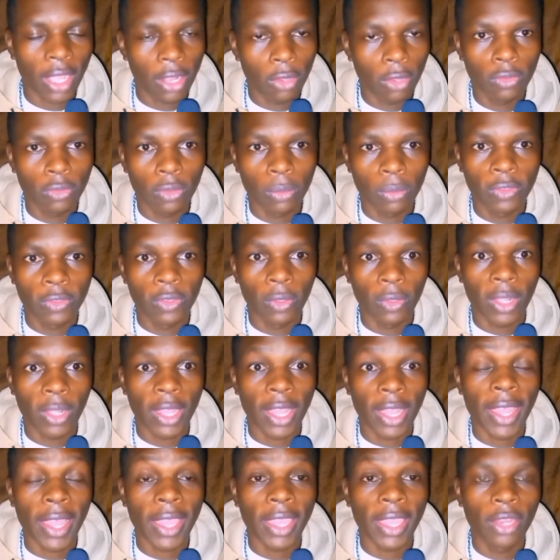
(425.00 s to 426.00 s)
Kalonzo
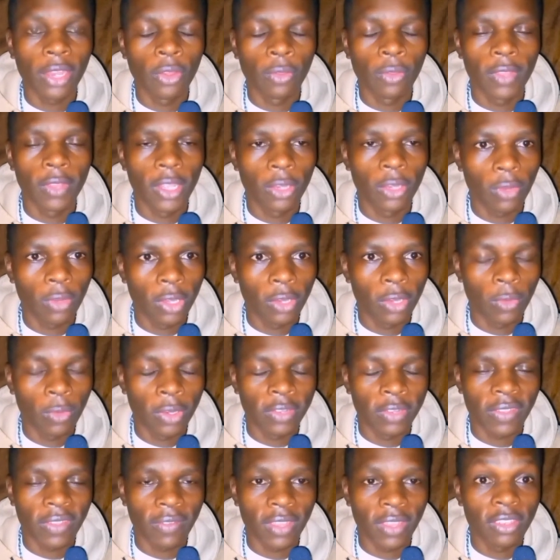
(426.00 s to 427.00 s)
Musyoka ahead of the
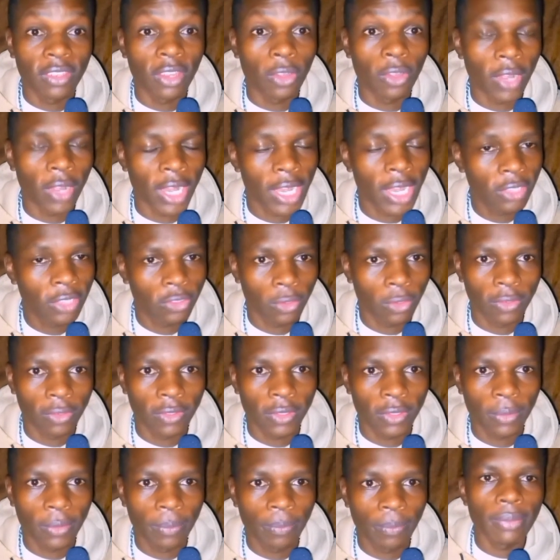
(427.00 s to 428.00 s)
2027 general
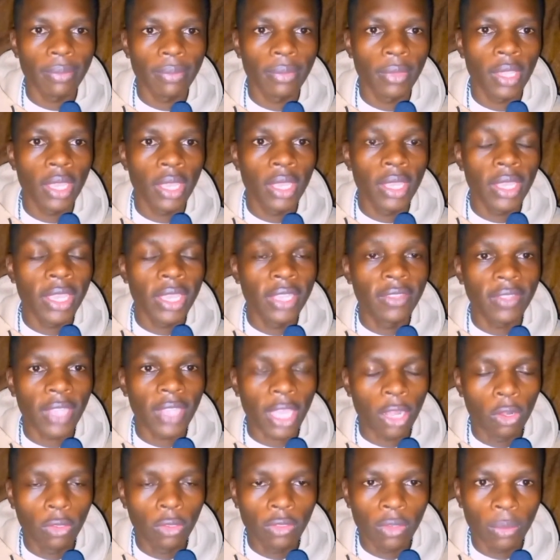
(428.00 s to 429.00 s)
elections? Is
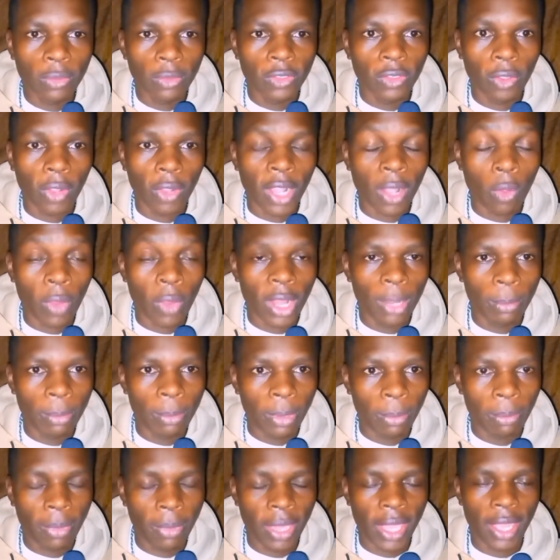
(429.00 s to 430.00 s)
Kalonzo Musyoka well
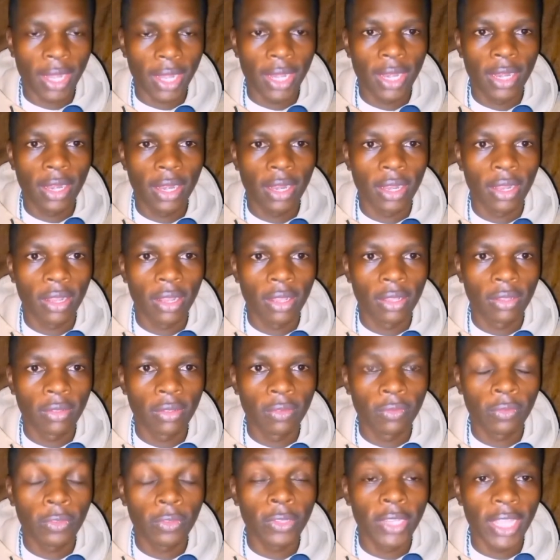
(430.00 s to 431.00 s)
prepared
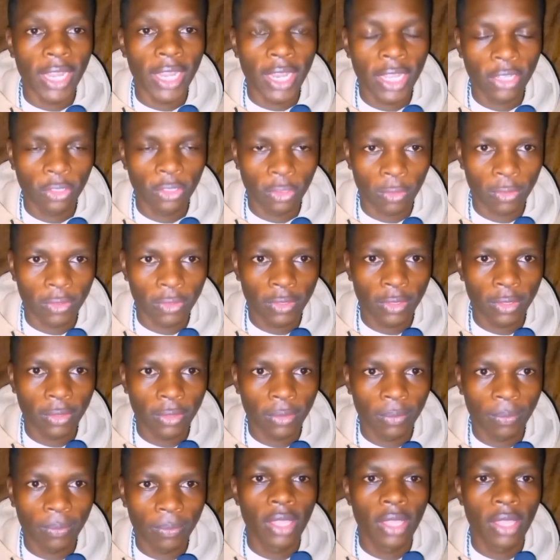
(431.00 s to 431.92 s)
for the elections?